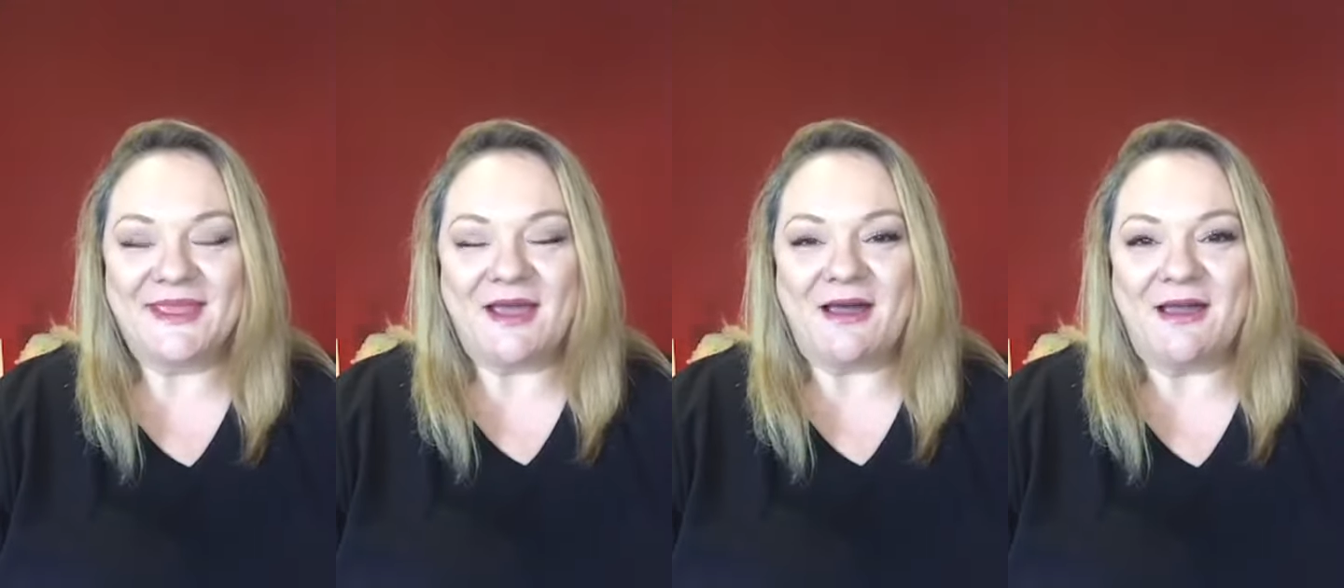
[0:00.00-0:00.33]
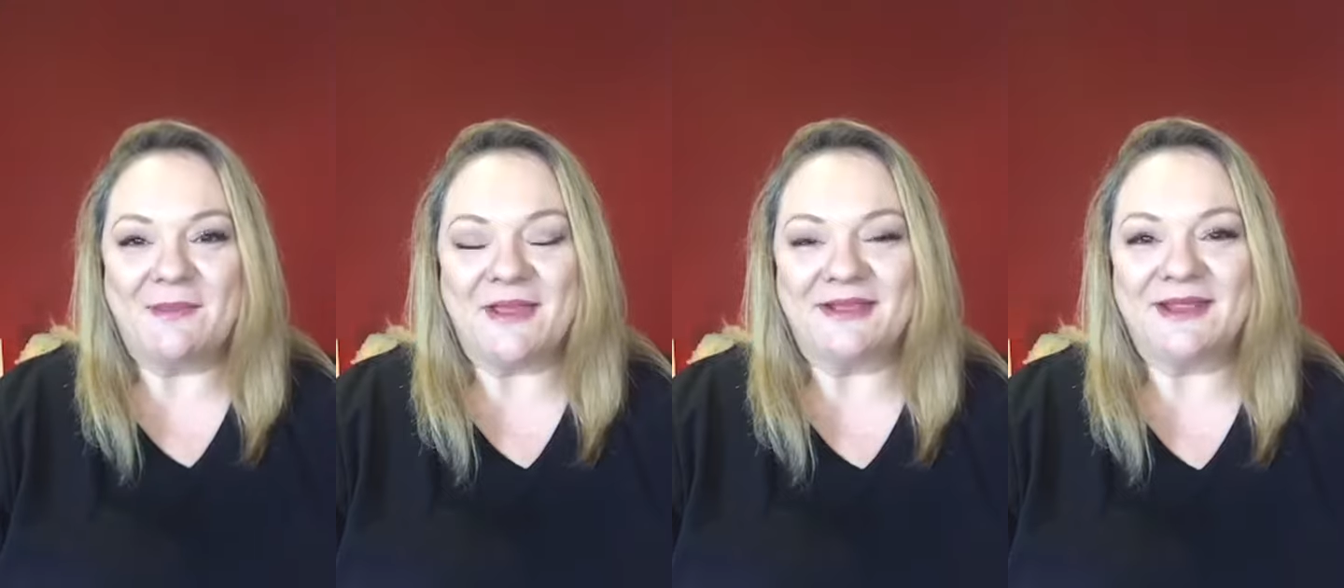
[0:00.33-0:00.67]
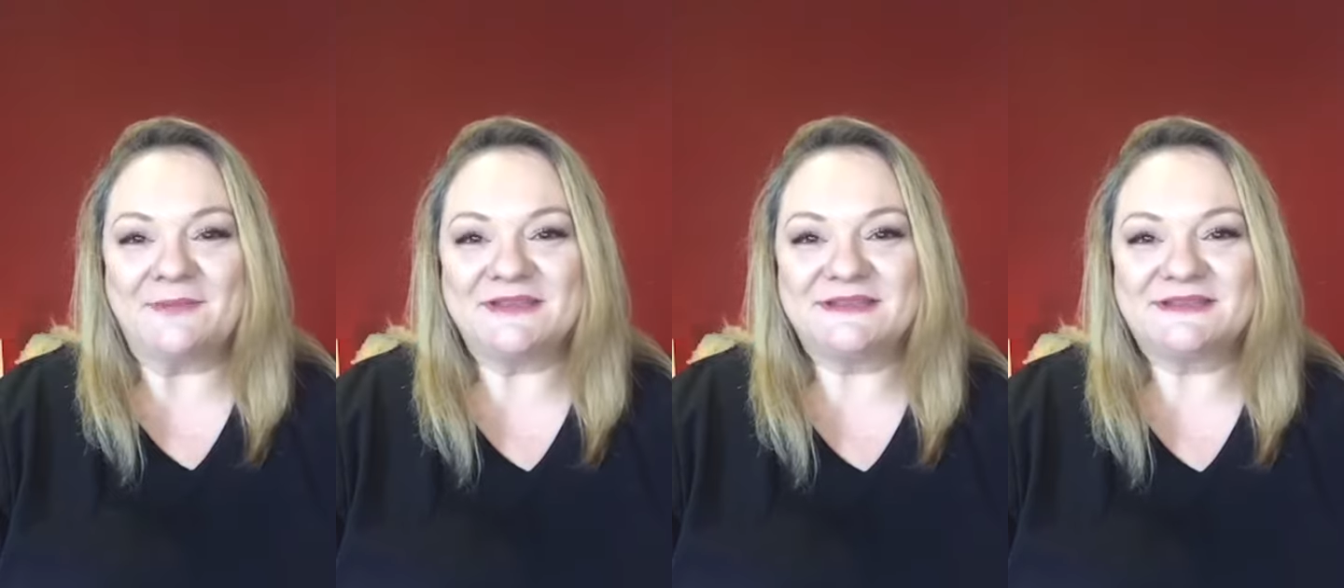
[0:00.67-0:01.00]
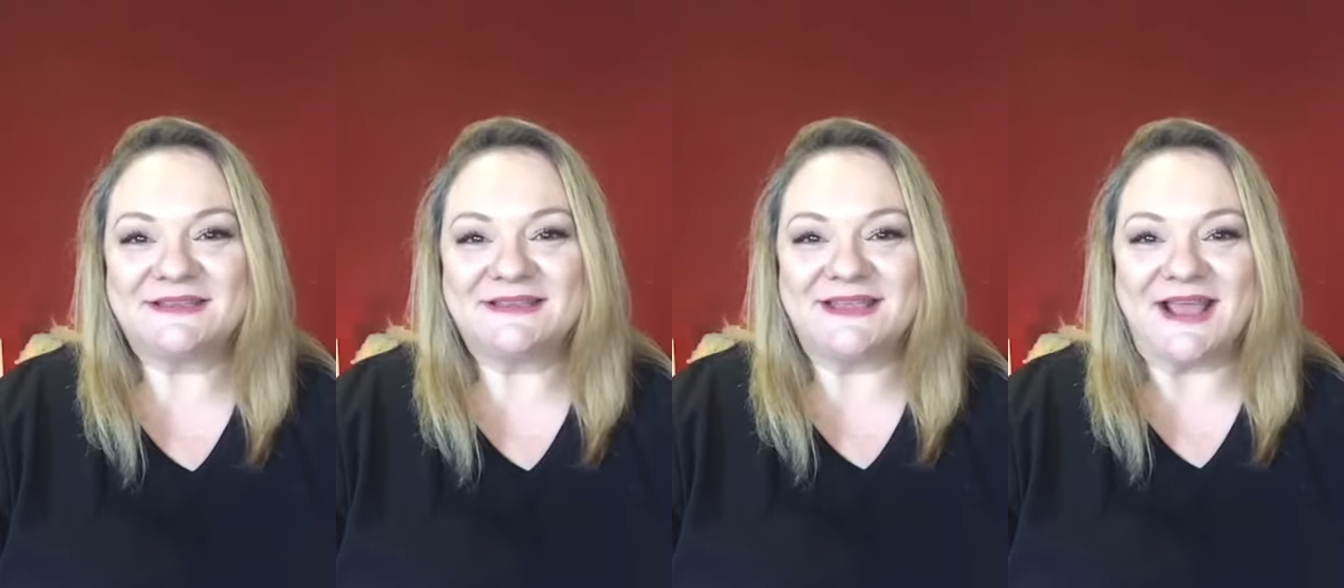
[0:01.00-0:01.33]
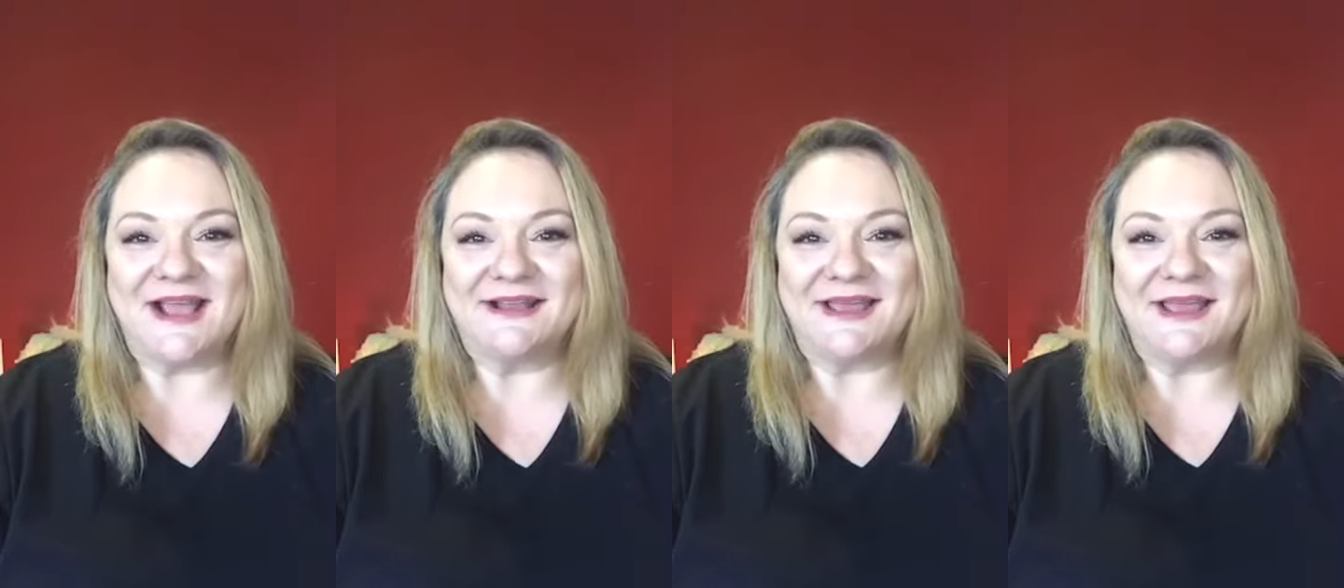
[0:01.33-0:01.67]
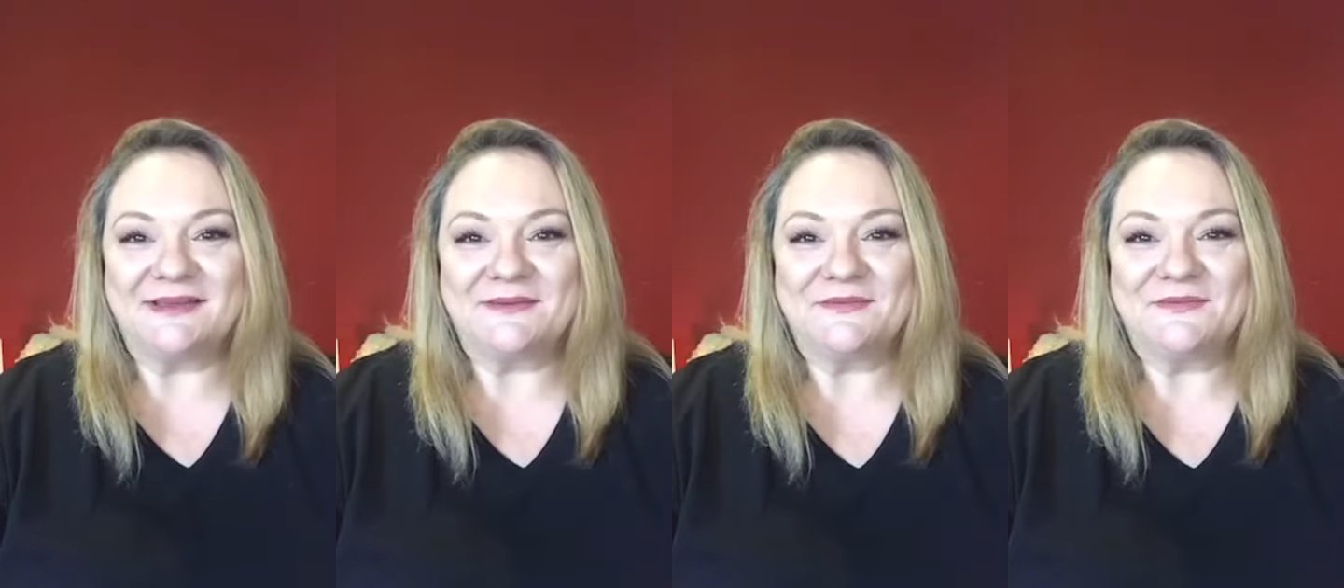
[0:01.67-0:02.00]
Hi, my name is Jana